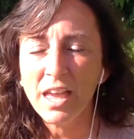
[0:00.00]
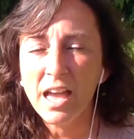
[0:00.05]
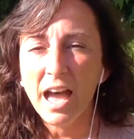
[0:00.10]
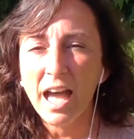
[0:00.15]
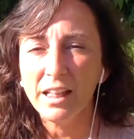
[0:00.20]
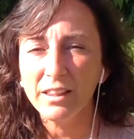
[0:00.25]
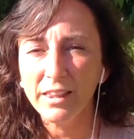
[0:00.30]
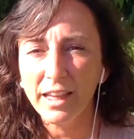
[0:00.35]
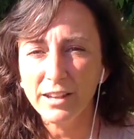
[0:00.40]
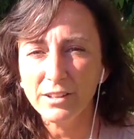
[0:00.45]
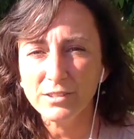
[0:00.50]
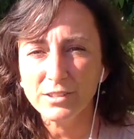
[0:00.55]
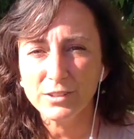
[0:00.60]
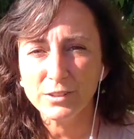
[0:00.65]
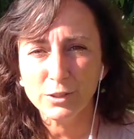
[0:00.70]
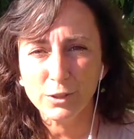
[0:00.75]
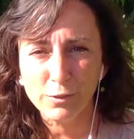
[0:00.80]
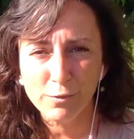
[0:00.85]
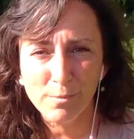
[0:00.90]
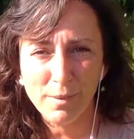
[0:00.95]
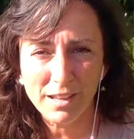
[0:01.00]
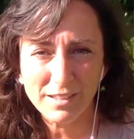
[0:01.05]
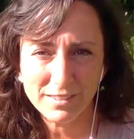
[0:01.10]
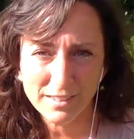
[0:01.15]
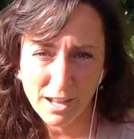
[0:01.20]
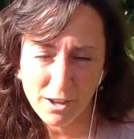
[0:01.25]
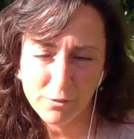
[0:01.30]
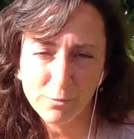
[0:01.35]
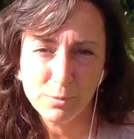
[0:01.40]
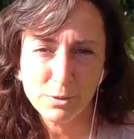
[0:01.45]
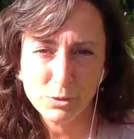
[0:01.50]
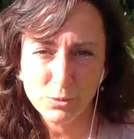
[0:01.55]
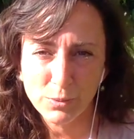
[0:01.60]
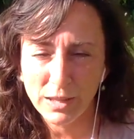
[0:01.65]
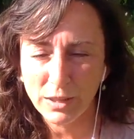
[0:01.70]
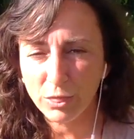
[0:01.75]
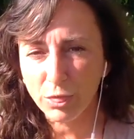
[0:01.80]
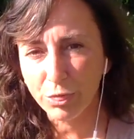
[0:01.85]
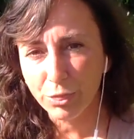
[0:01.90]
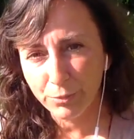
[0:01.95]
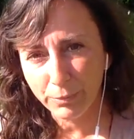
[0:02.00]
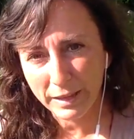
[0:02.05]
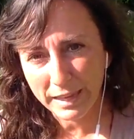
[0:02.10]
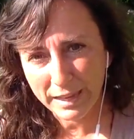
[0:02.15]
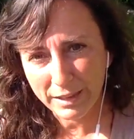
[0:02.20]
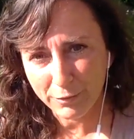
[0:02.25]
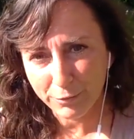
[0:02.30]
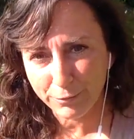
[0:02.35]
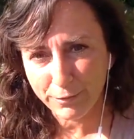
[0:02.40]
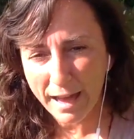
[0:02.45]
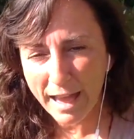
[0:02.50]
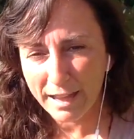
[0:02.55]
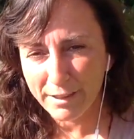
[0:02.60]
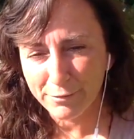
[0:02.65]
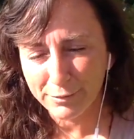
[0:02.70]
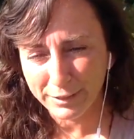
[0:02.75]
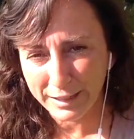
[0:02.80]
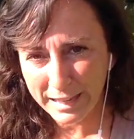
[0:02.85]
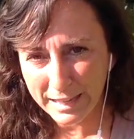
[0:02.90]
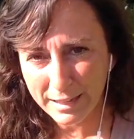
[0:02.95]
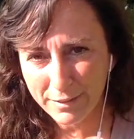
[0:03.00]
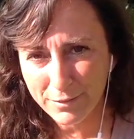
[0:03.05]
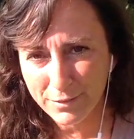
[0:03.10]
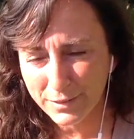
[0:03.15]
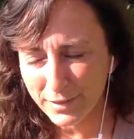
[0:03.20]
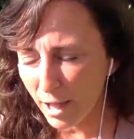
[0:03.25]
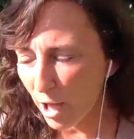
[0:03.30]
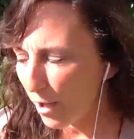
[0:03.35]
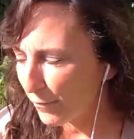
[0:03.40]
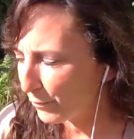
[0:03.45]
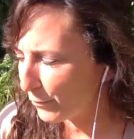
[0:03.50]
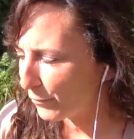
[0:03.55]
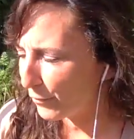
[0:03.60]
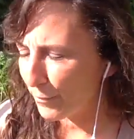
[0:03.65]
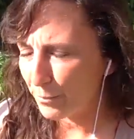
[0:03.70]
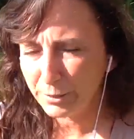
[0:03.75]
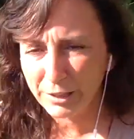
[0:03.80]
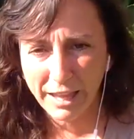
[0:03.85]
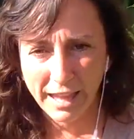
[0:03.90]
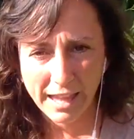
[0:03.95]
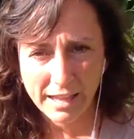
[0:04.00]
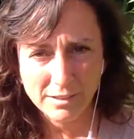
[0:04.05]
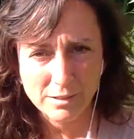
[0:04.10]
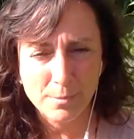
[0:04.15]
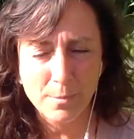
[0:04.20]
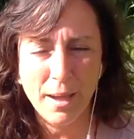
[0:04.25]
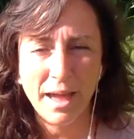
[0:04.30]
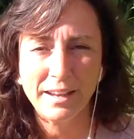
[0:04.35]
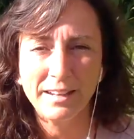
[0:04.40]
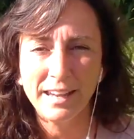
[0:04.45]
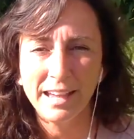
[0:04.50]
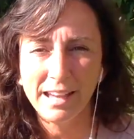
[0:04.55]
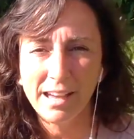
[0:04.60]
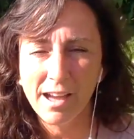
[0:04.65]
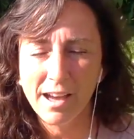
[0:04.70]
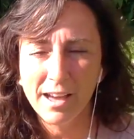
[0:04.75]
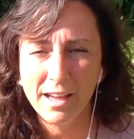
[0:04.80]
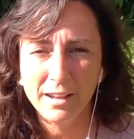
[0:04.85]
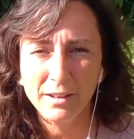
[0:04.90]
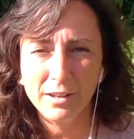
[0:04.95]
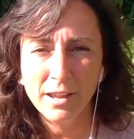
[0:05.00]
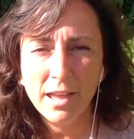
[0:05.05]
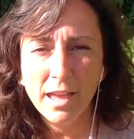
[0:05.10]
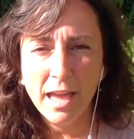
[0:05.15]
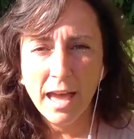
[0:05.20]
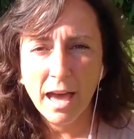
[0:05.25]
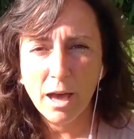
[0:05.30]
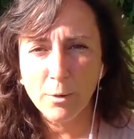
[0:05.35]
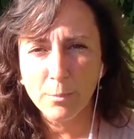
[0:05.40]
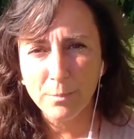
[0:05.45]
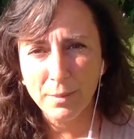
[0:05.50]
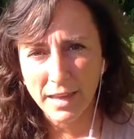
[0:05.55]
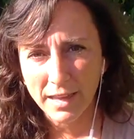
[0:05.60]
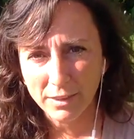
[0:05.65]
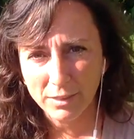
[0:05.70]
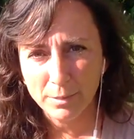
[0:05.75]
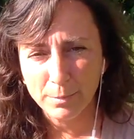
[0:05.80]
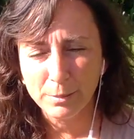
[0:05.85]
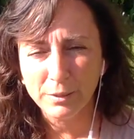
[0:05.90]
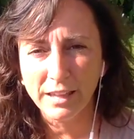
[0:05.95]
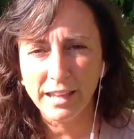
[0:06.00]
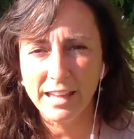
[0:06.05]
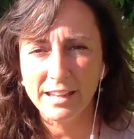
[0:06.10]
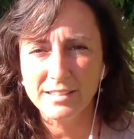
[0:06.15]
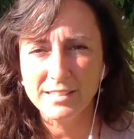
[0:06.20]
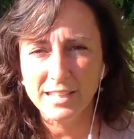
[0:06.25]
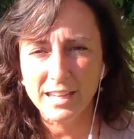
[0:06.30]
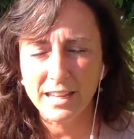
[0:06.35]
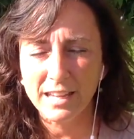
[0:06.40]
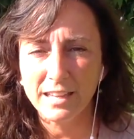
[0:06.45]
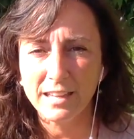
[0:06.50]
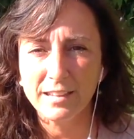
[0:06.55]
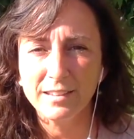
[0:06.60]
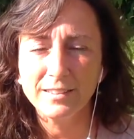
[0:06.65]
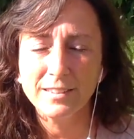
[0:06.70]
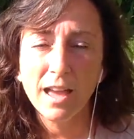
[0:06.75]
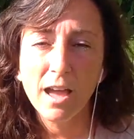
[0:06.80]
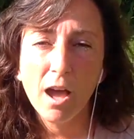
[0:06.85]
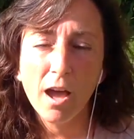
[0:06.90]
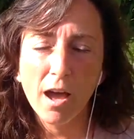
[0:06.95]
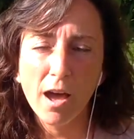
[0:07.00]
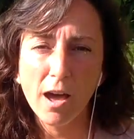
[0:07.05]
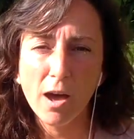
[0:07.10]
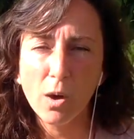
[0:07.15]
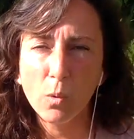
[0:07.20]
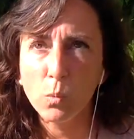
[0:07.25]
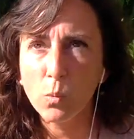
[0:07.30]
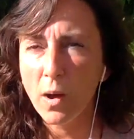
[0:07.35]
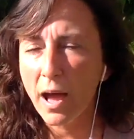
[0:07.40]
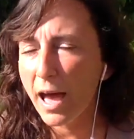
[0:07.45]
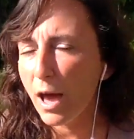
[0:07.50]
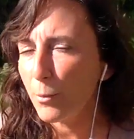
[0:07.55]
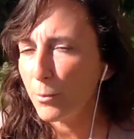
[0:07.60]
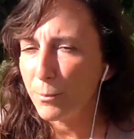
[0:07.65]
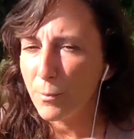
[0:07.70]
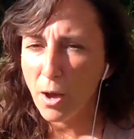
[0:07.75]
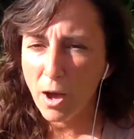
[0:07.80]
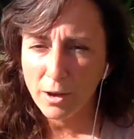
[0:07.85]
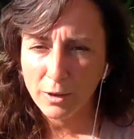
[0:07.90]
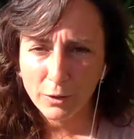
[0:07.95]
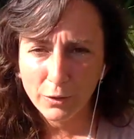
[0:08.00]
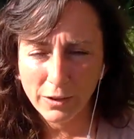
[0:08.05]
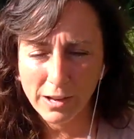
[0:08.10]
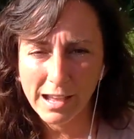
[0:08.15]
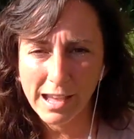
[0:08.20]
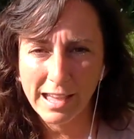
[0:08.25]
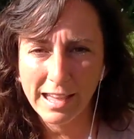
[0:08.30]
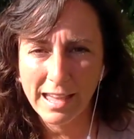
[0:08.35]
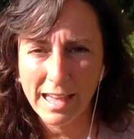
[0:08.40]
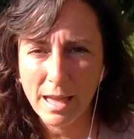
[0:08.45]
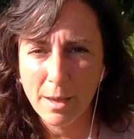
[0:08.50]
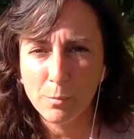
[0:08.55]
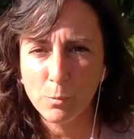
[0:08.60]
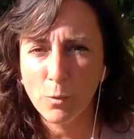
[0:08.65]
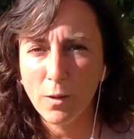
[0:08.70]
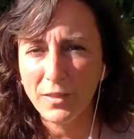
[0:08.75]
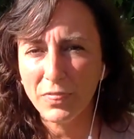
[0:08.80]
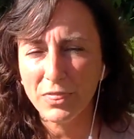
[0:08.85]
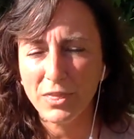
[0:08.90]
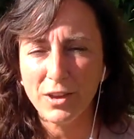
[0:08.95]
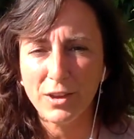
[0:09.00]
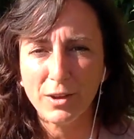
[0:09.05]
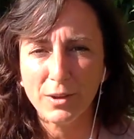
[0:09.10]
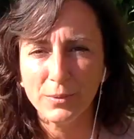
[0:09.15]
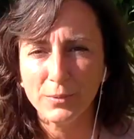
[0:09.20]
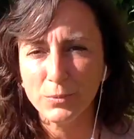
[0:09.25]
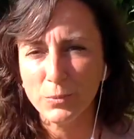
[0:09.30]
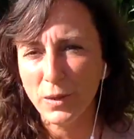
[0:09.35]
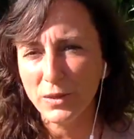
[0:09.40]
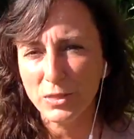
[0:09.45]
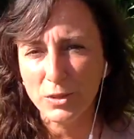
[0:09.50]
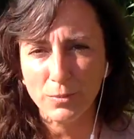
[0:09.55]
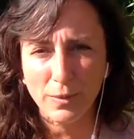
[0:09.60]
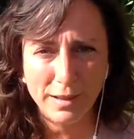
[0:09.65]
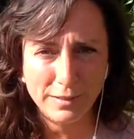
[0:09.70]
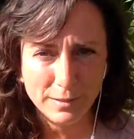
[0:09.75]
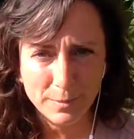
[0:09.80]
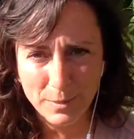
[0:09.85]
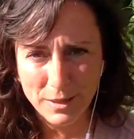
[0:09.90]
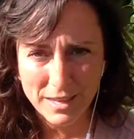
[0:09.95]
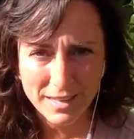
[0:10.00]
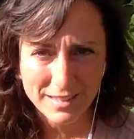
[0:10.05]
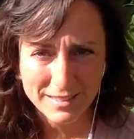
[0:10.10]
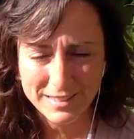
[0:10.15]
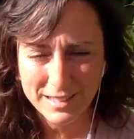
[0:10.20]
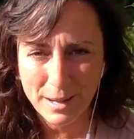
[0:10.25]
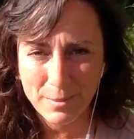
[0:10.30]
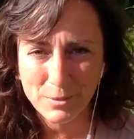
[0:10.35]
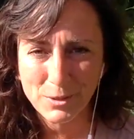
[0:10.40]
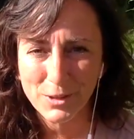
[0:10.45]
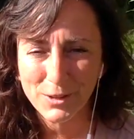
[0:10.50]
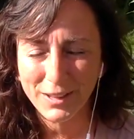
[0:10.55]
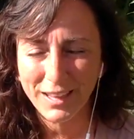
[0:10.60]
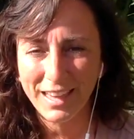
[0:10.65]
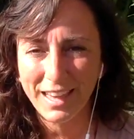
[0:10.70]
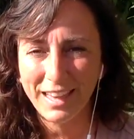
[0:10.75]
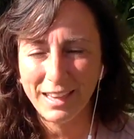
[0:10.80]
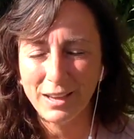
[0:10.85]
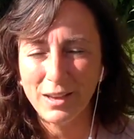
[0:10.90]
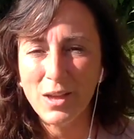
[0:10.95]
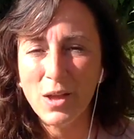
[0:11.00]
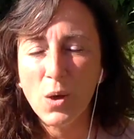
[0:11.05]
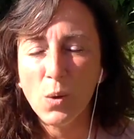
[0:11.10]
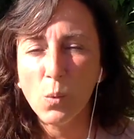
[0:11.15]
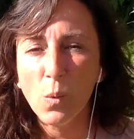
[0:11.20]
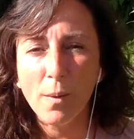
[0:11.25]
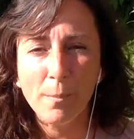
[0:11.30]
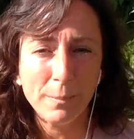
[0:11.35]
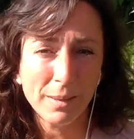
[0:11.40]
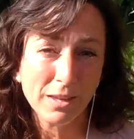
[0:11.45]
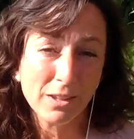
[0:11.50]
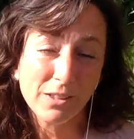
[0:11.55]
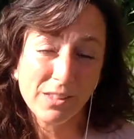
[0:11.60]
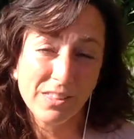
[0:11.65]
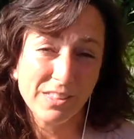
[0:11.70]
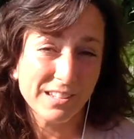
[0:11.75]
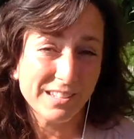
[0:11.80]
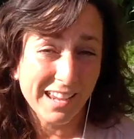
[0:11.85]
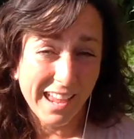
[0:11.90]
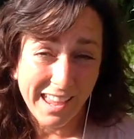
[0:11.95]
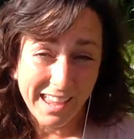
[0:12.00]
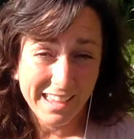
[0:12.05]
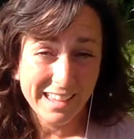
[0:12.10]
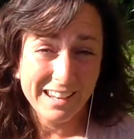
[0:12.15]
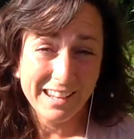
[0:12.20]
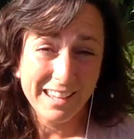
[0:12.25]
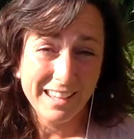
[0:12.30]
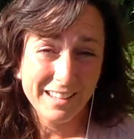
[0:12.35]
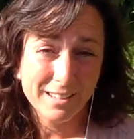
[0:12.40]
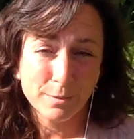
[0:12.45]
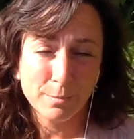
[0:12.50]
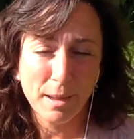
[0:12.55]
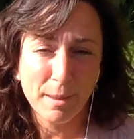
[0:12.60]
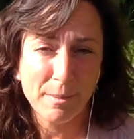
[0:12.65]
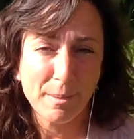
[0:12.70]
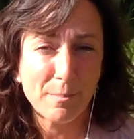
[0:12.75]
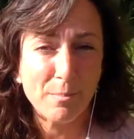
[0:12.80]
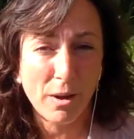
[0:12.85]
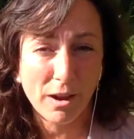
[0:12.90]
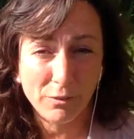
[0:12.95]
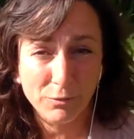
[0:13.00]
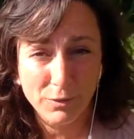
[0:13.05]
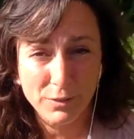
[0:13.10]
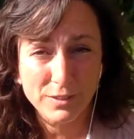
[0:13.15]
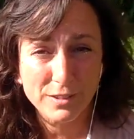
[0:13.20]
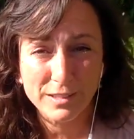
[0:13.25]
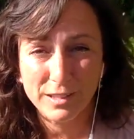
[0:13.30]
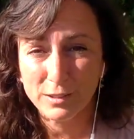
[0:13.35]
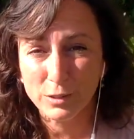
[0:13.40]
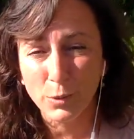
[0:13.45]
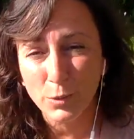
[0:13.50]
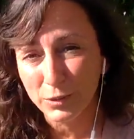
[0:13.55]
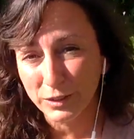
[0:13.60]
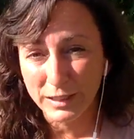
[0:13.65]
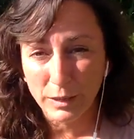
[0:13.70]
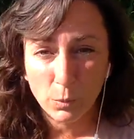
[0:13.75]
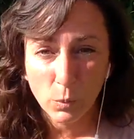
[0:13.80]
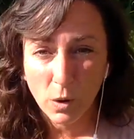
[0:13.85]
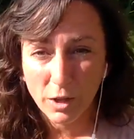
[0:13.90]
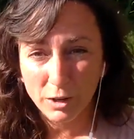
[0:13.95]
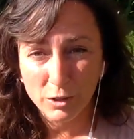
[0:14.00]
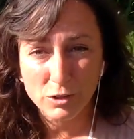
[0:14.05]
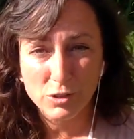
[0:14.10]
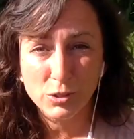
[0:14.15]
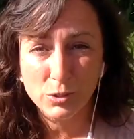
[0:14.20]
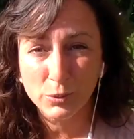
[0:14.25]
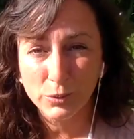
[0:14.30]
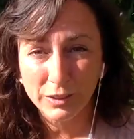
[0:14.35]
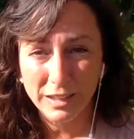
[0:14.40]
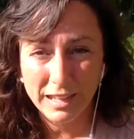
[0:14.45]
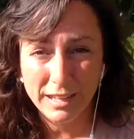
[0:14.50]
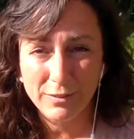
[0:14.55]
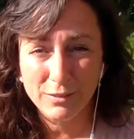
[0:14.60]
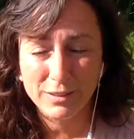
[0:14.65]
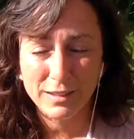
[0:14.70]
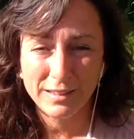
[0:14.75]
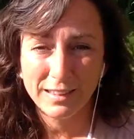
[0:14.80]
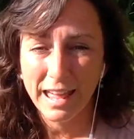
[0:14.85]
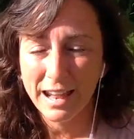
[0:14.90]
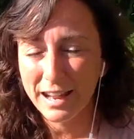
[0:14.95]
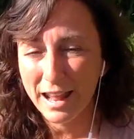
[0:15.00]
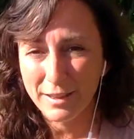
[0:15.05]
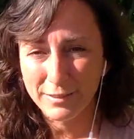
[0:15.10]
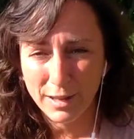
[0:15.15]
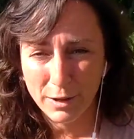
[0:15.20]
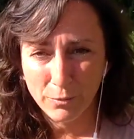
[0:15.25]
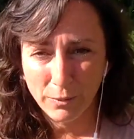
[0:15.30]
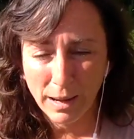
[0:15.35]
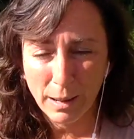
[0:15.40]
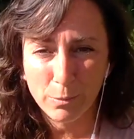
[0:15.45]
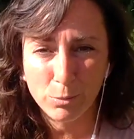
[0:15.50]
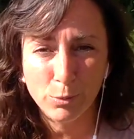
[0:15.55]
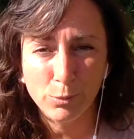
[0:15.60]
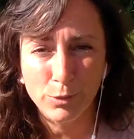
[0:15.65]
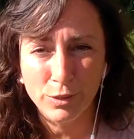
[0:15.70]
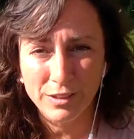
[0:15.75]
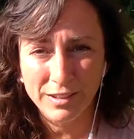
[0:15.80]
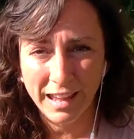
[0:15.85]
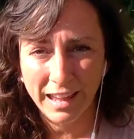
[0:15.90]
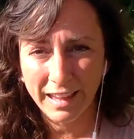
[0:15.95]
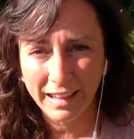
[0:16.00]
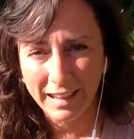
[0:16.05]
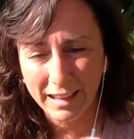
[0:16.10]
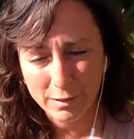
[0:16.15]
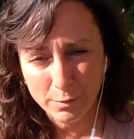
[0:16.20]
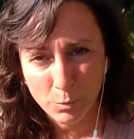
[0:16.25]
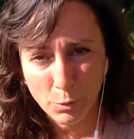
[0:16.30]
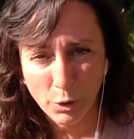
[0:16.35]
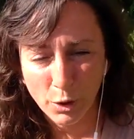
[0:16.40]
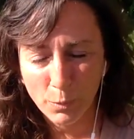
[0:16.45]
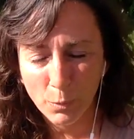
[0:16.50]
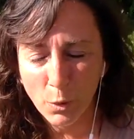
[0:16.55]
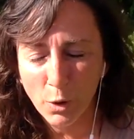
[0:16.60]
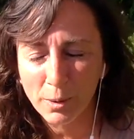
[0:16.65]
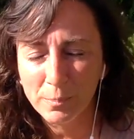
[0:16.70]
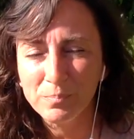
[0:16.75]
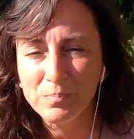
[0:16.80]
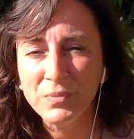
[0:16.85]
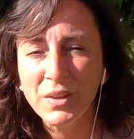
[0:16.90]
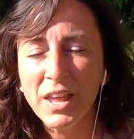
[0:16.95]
I like to serve myself between 3 and 5 leaves off of a plant, depending on how big the plant is, how hungry I am, what the recipe is that I'm cooking, what meal of the day it is. Maybe breakfast, it's only 1 or 2 leaves, and then as I ramp through the day, it gets more and more.